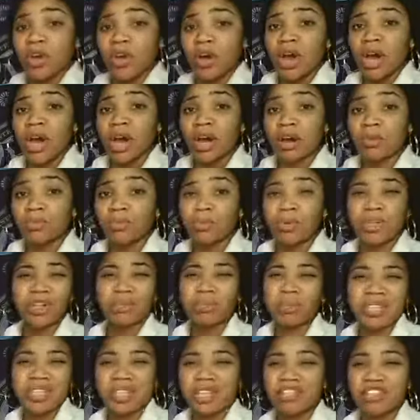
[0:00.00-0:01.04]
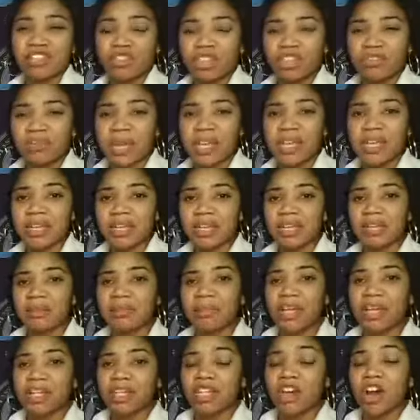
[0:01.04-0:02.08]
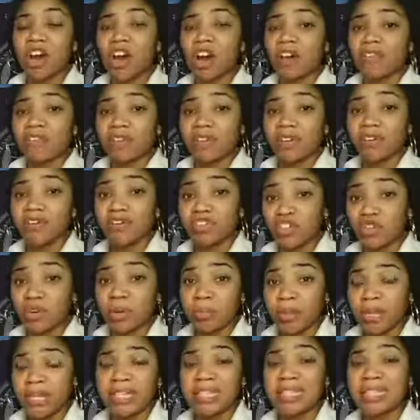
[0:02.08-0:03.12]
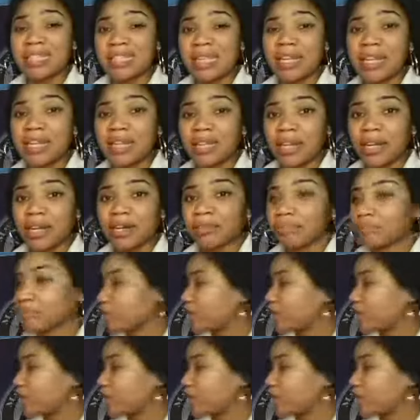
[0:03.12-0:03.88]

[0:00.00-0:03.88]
uh, real potential of making any money off of your money sitting there.